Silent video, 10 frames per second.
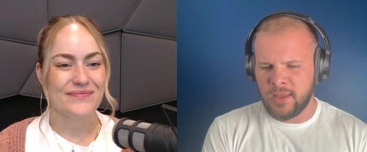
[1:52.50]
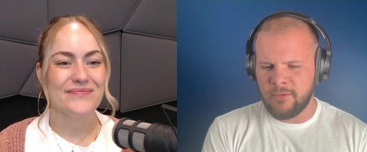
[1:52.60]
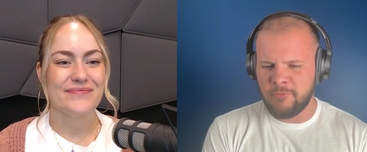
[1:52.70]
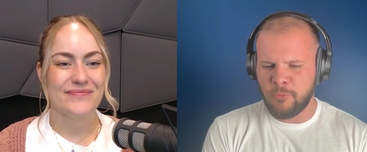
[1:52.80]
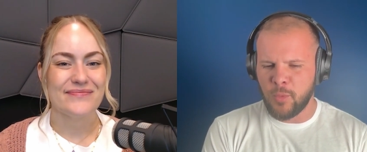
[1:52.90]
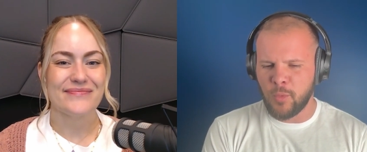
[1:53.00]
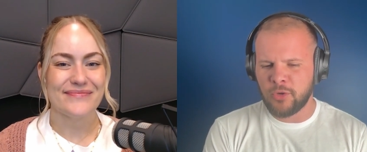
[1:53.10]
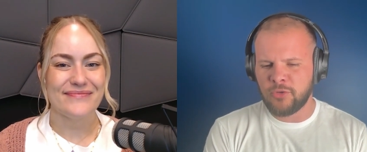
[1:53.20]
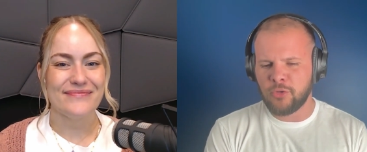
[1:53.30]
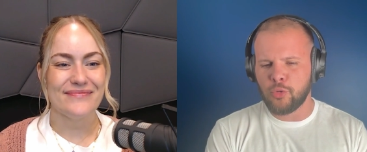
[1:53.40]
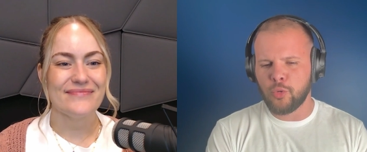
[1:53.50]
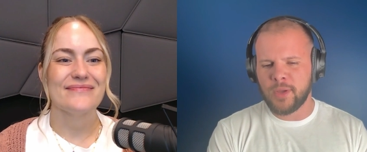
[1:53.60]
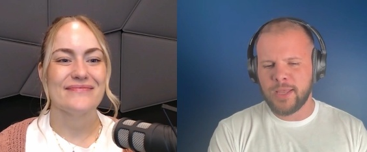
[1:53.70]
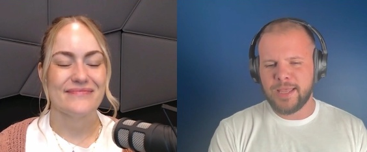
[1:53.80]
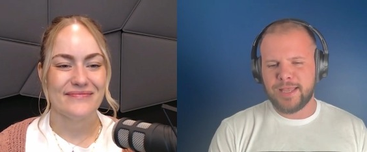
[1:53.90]
Speaker 1: if we were
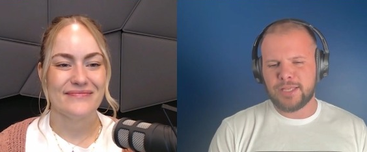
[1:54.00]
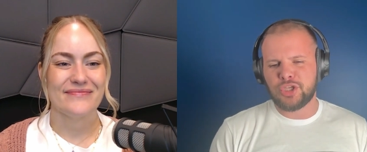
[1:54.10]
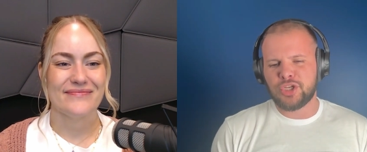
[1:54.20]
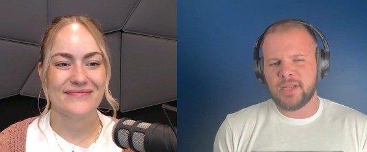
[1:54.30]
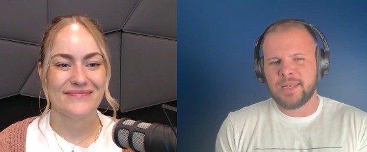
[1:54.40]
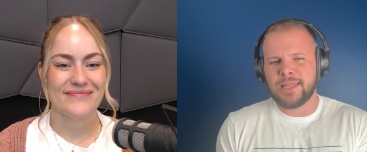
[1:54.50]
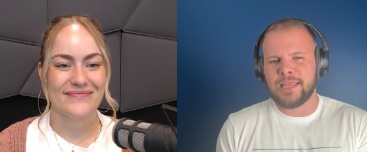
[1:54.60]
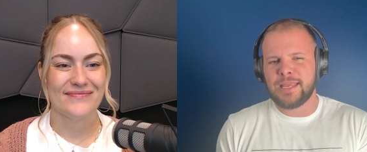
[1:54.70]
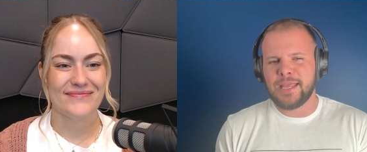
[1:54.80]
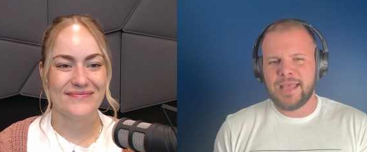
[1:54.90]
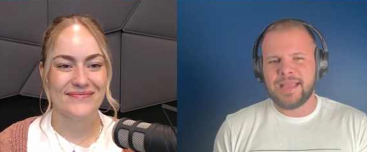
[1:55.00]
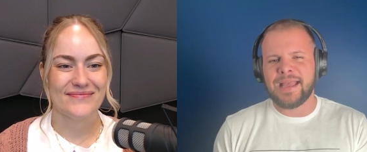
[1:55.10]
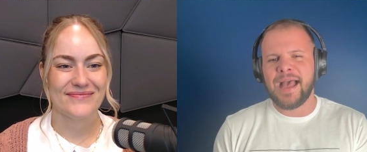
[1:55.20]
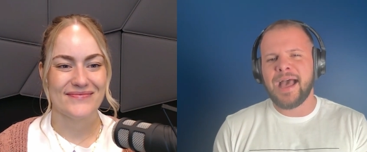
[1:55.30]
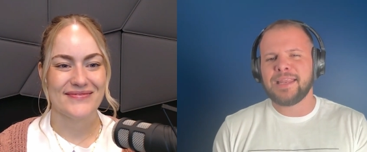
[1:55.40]
to gently
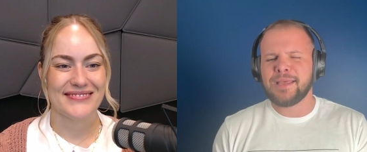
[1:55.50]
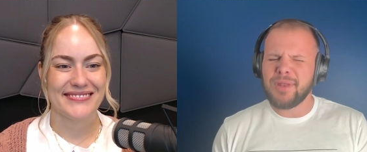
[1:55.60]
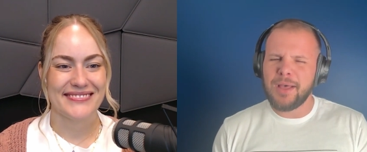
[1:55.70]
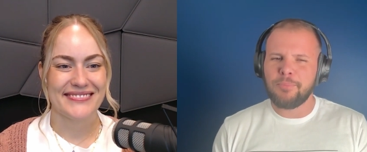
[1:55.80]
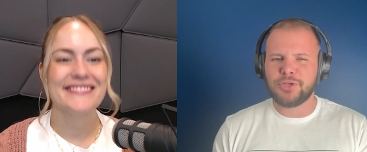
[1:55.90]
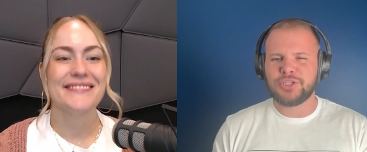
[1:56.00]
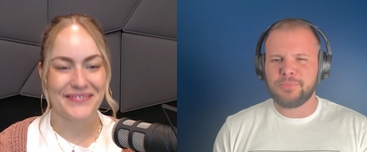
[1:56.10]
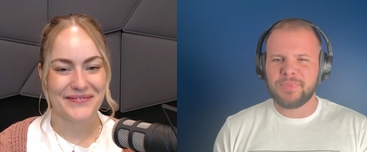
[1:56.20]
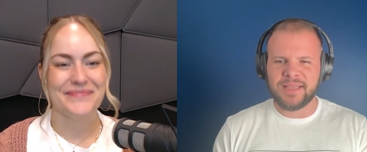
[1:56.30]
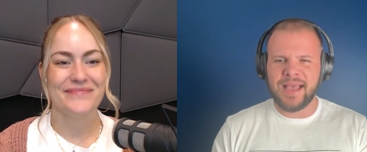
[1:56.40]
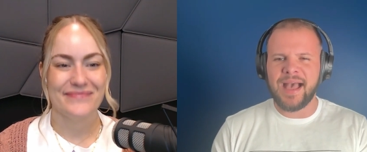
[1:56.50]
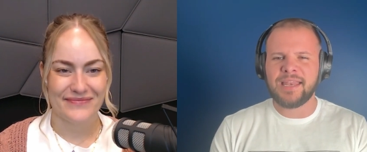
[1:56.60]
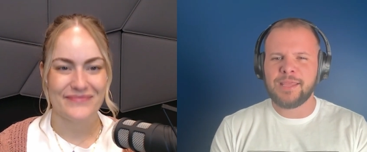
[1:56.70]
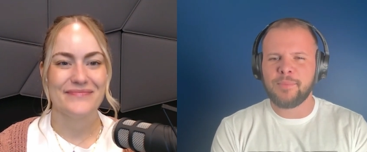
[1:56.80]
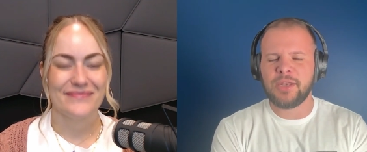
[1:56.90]
guide him, not push him, but
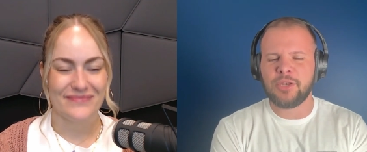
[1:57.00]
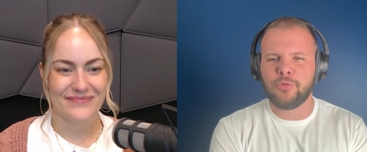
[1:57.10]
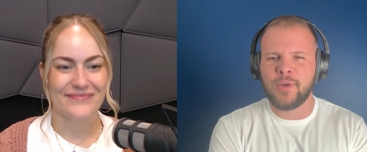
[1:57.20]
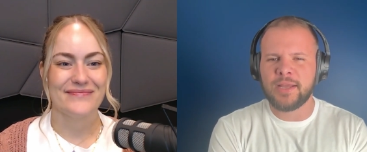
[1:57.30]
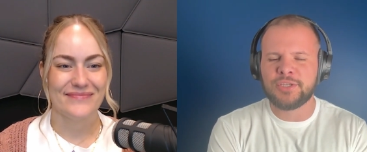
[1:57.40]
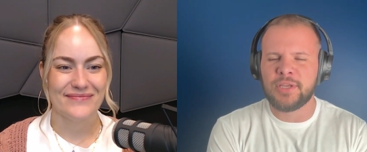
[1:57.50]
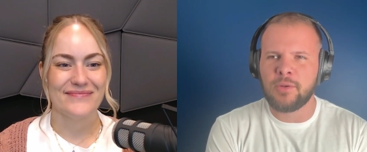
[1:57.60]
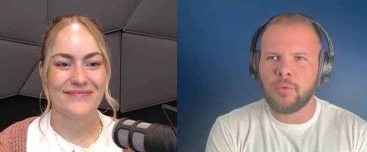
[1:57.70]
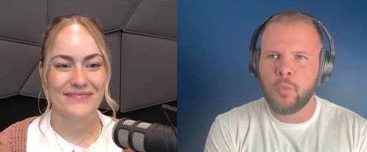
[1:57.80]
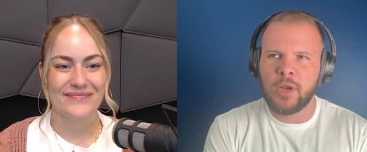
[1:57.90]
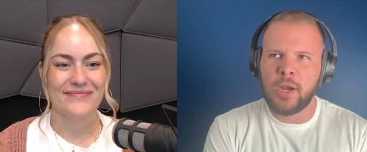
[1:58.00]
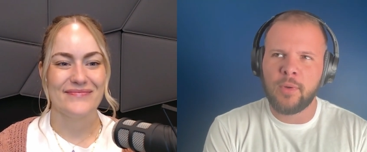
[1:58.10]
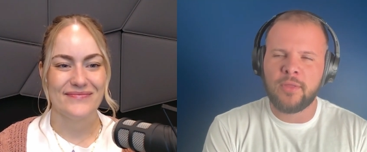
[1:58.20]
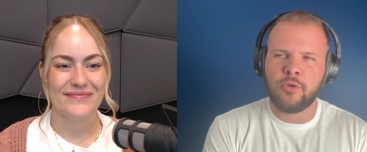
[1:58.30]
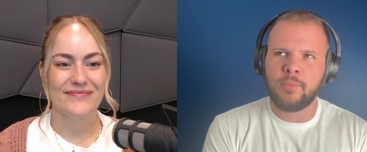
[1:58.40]
guide him in a direction, would I
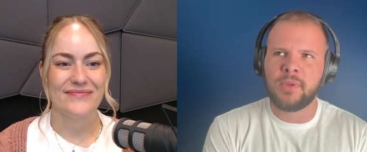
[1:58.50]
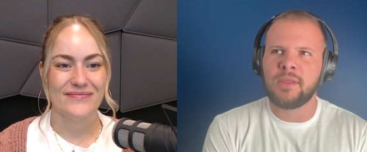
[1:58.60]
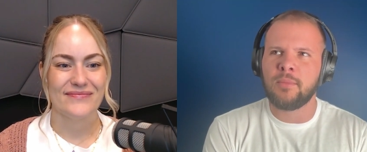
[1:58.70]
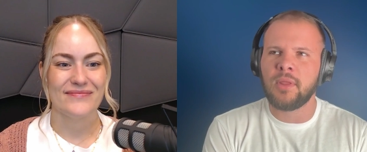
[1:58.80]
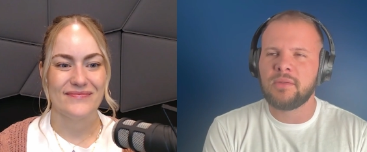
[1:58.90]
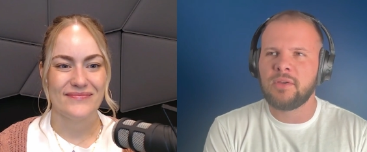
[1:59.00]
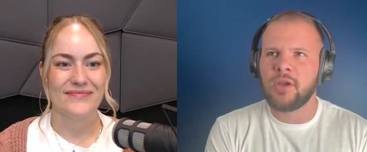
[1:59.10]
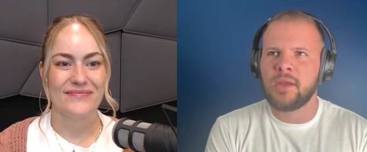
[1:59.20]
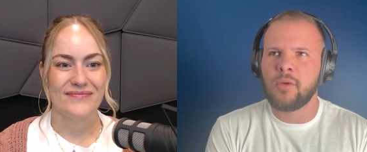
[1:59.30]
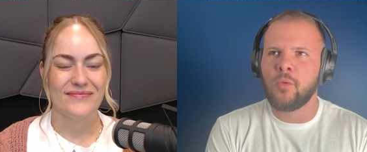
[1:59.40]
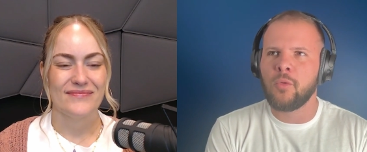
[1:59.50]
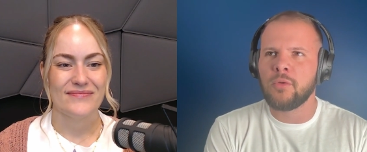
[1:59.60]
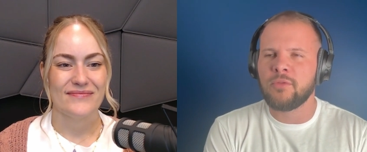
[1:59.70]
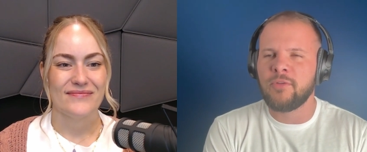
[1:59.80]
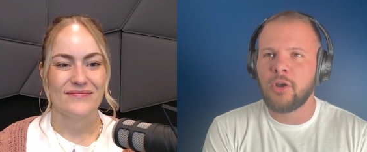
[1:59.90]
rather him be in the military
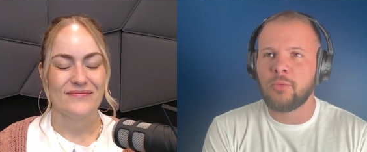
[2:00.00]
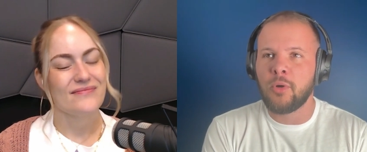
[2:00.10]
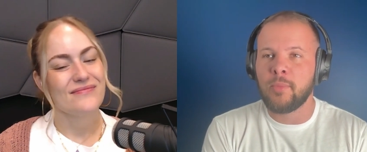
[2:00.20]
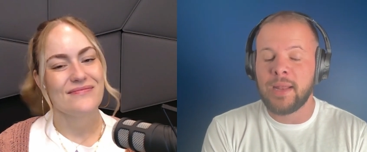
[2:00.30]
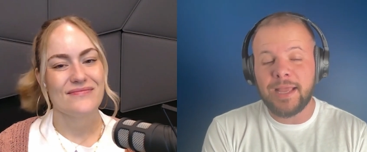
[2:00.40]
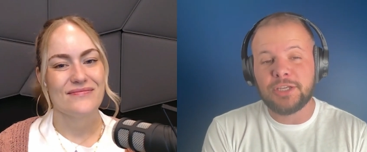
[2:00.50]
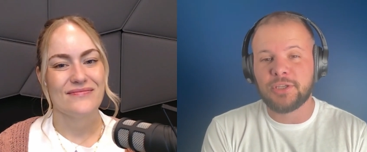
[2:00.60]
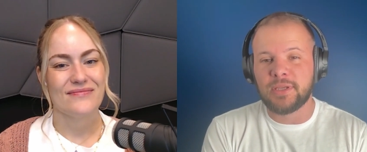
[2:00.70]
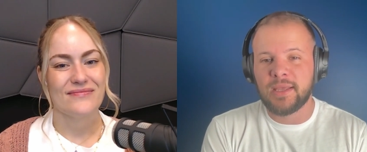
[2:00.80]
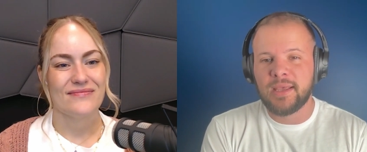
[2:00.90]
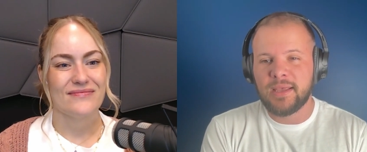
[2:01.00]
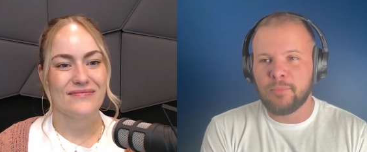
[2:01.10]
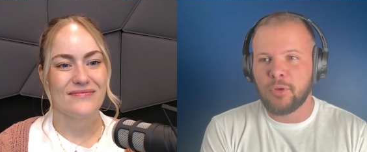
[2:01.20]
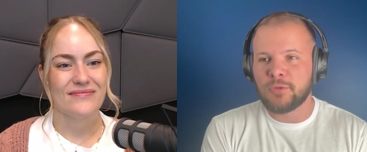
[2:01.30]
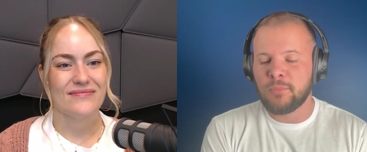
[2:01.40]
or the fire department? Actually,
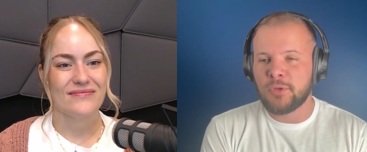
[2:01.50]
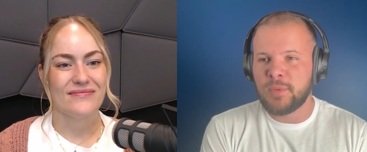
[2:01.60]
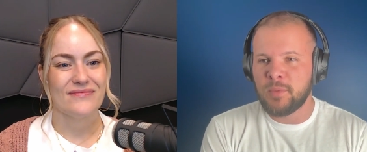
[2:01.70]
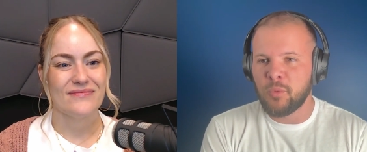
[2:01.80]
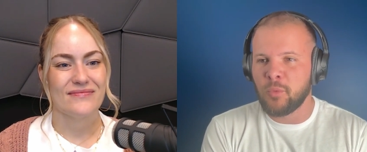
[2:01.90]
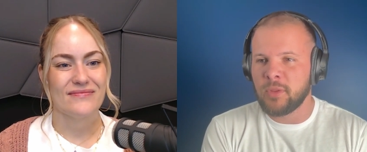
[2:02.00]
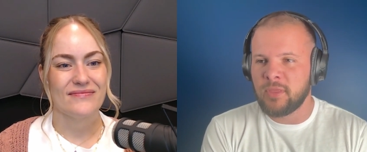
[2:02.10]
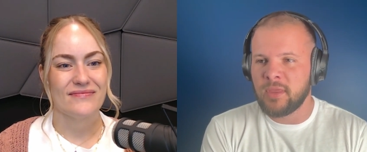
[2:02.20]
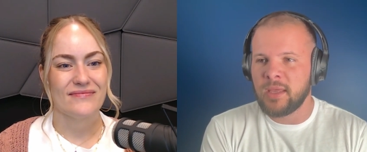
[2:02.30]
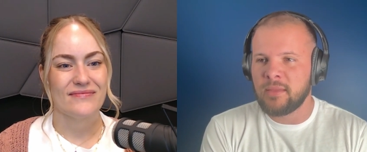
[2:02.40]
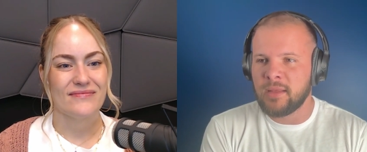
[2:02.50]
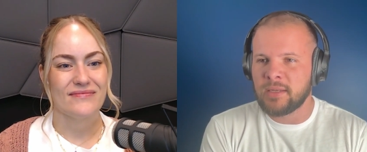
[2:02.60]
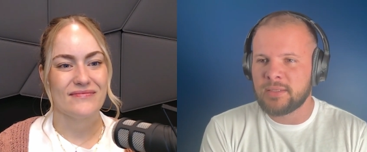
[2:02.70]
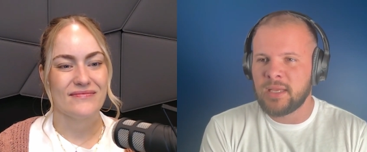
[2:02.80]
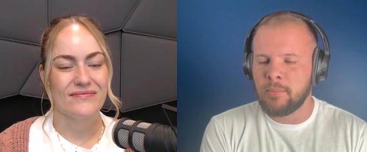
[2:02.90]
most people would think that
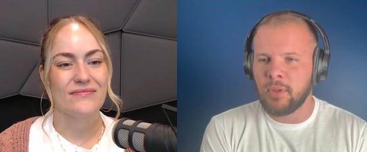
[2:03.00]
I'd say